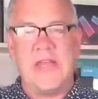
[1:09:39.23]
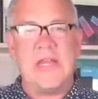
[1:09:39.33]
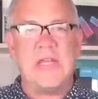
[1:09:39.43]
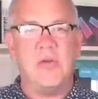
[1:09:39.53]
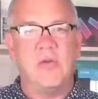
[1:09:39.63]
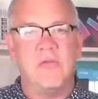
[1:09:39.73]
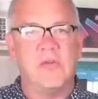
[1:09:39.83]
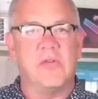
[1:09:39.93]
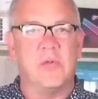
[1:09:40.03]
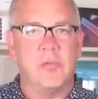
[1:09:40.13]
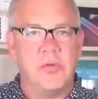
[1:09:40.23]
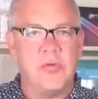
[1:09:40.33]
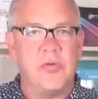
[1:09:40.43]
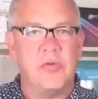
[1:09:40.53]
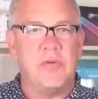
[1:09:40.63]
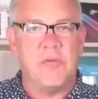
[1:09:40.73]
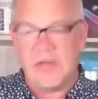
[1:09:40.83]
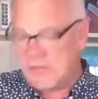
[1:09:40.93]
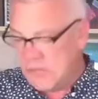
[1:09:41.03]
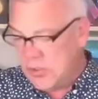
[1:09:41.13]
Any universal Bluetooth
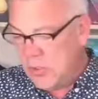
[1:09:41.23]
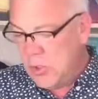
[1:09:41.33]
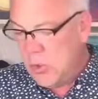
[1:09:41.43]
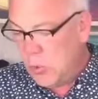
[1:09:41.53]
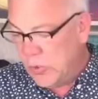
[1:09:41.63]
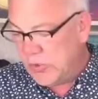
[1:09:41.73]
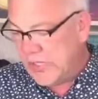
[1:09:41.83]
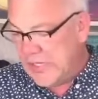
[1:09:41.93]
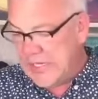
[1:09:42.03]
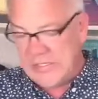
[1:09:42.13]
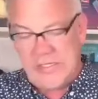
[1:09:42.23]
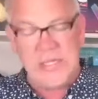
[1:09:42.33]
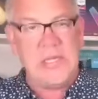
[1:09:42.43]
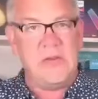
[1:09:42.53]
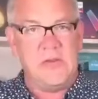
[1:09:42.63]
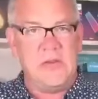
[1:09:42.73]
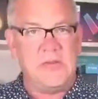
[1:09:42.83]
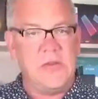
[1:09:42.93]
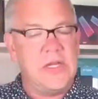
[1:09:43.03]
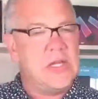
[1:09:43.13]
device will connect into
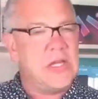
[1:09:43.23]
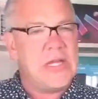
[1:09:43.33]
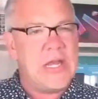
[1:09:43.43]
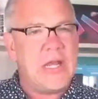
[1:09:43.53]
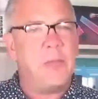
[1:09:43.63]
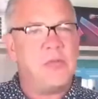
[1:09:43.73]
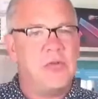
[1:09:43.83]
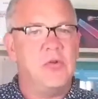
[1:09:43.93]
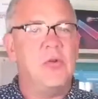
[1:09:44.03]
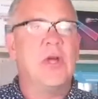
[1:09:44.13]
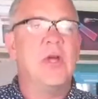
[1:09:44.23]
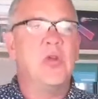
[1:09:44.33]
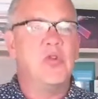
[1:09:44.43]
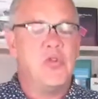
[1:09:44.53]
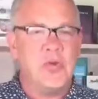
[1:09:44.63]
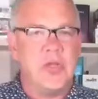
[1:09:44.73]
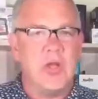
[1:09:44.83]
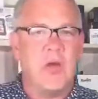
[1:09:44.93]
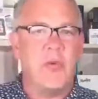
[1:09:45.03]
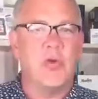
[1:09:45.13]
this. And you're going to get up to 2
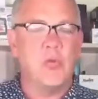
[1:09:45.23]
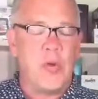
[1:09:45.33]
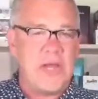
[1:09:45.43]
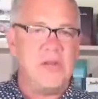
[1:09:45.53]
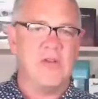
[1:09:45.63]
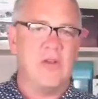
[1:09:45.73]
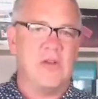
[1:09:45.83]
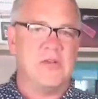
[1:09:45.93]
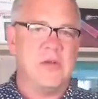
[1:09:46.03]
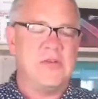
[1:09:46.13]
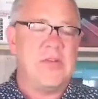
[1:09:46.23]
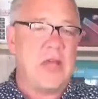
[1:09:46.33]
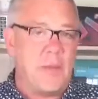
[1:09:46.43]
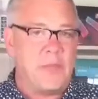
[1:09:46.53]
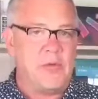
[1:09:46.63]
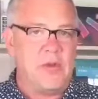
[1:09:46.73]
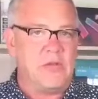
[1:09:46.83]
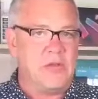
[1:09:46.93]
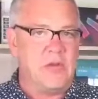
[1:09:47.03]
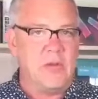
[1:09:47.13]
kilometer range on this. And I say up to,
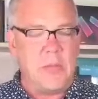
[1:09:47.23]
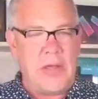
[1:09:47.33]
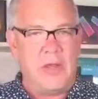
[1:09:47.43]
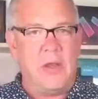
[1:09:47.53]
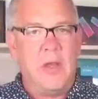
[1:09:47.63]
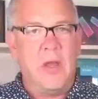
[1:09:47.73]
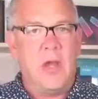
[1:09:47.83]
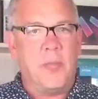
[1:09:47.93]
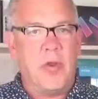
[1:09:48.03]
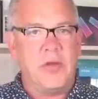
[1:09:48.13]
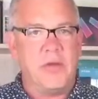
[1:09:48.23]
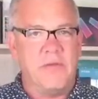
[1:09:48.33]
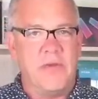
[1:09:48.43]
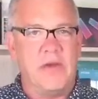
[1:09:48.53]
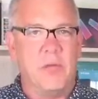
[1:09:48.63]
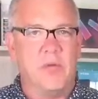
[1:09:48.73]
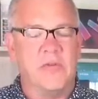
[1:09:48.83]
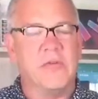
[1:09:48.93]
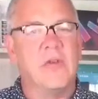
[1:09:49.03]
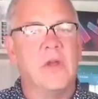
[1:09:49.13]
that's going to depend upon your
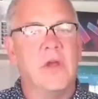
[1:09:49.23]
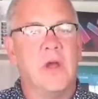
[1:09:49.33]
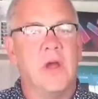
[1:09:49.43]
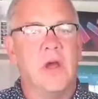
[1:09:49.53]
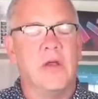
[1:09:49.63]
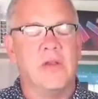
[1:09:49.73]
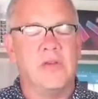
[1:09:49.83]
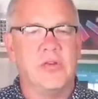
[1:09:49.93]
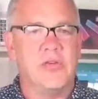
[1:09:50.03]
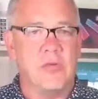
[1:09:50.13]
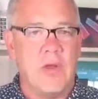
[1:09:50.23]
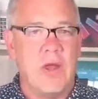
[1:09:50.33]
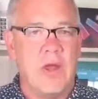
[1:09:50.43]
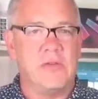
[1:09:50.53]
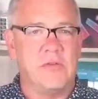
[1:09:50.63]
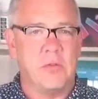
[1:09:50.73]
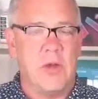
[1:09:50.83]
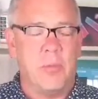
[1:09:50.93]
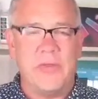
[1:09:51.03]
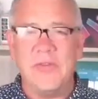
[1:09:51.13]
variables and your surroundings as
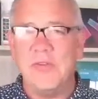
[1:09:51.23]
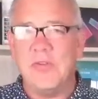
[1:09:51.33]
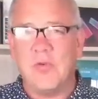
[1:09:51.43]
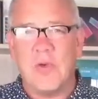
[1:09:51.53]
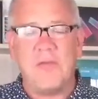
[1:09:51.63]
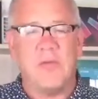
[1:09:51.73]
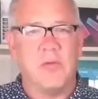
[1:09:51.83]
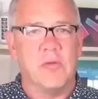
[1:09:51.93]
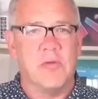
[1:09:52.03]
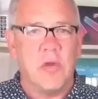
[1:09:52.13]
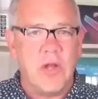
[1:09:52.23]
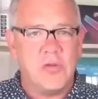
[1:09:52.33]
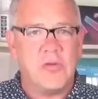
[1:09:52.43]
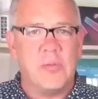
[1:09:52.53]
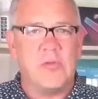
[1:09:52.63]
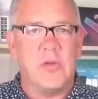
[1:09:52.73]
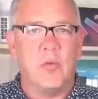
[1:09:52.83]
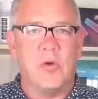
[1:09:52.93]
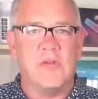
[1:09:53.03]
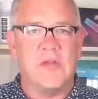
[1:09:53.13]
well. But this is great for those long trips on
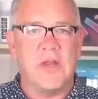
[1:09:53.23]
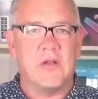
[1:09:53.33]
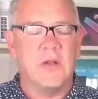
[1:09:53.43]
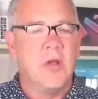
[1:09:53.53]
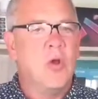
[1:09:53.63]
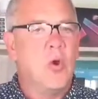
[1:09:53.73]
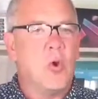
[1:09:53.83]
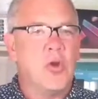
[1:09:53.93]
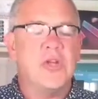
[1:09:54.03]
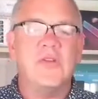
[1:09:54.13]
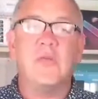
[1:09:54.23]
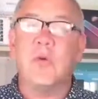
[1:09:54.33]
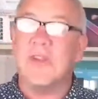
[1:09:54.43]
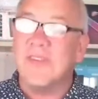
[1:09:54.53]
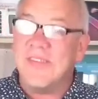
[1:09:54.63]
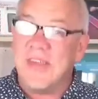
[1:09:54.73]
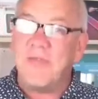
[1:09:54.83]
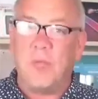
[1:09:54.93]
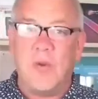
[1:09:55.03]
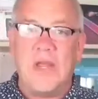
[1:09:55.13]
motorcycle, or you just want a
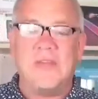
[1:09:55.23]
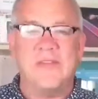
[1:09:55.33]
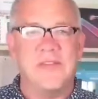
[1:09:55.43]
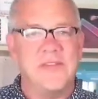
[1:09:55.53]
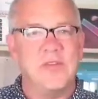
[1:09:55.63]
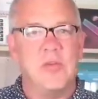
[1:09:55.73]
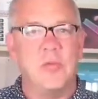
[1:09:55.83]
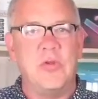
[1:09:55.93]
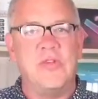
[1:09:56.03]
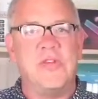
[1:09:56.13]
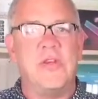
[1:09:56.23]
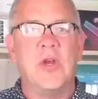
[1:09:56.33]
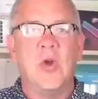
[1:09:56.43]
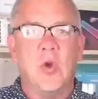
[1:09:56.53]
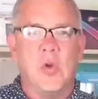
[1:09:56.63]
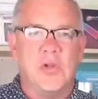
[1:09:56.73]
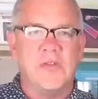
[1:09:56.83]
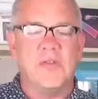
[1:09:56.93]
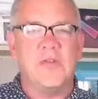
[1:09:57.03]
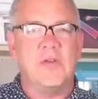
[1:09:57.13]
safe way to listen to your music or
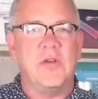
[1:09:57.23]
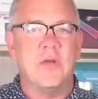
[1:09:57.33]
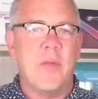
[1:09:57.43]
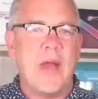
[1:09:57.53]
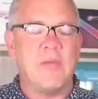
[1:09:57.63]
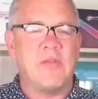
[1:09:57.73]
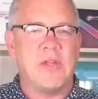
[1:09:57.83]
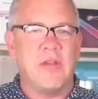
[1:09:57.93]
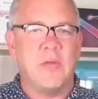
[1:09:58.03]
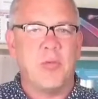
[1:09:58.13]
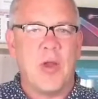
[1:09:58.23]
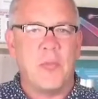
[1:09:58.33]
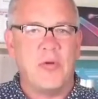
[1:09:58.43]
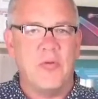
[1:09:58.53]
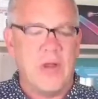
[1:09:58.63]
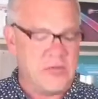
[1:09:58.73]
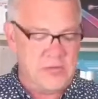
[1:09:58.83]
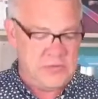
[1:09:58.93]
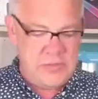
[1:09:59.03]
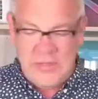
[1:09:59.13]
listen to your maps to get the proper
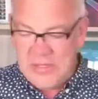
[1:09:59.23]
directions.